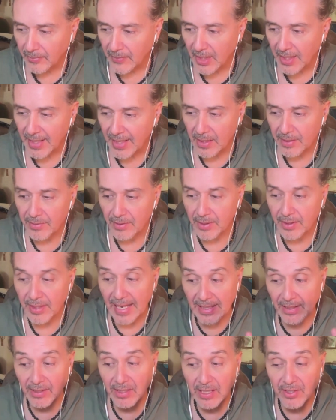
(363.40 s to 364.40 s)

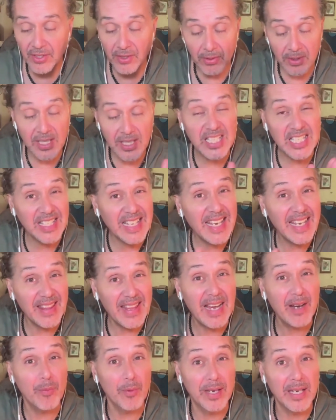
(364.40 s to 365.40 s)
that is going to stay
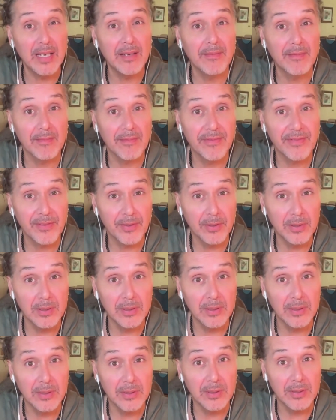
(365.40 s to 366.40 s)
that way for
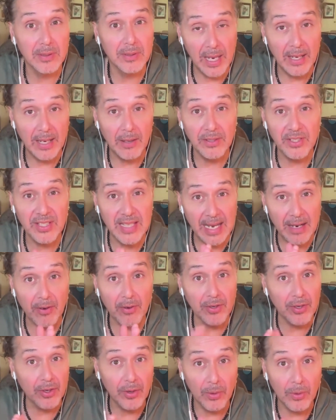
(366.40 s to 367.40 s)
a while. It's not
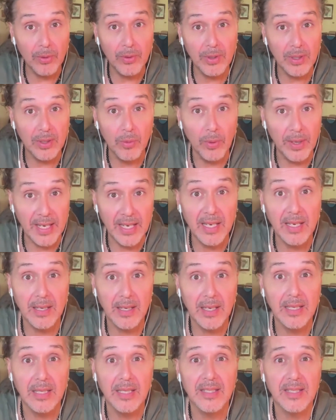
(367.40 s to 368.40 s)
going to go away
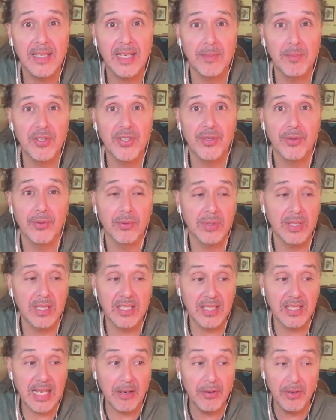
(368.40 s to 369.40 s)
anytime soon.
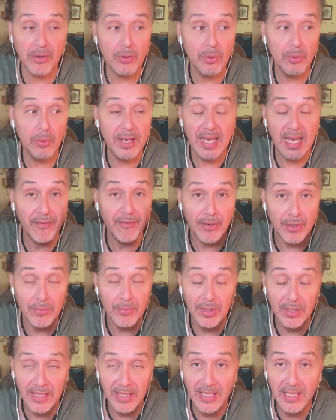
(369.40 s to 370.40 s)
It's not going to go away ever,
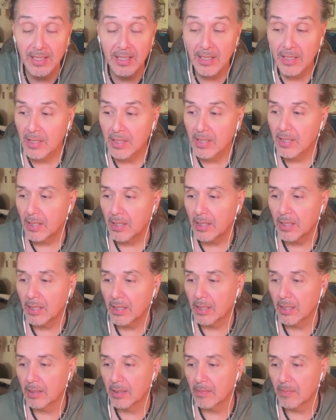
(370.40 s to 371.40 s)
really.
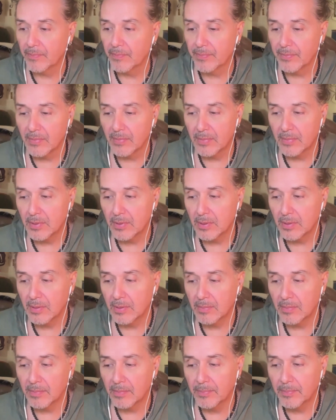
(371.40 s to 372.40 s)

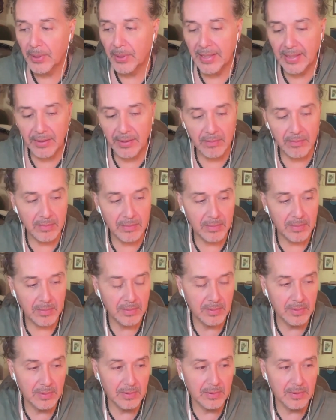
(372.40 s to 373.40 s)
But
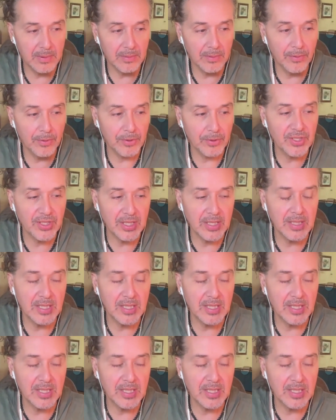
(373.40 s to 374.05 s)
there